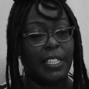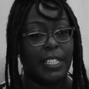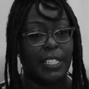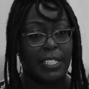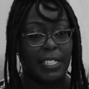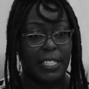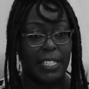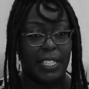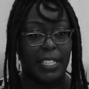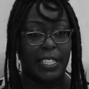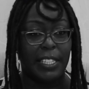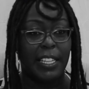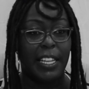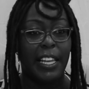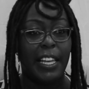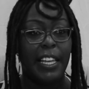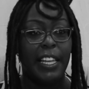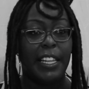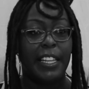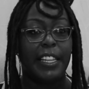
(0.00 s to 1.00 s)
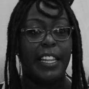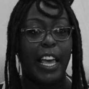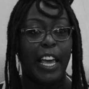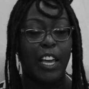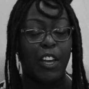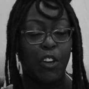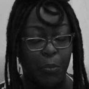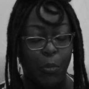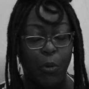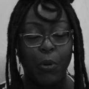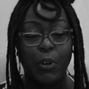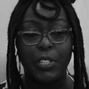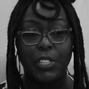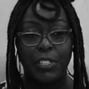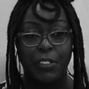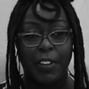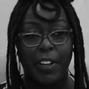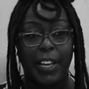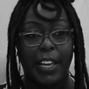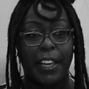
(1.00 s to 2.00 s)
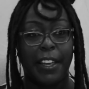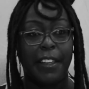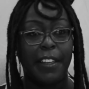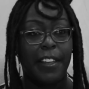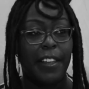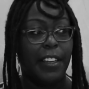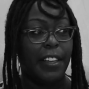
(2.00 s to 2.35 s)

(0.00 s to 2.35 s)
the scene that portray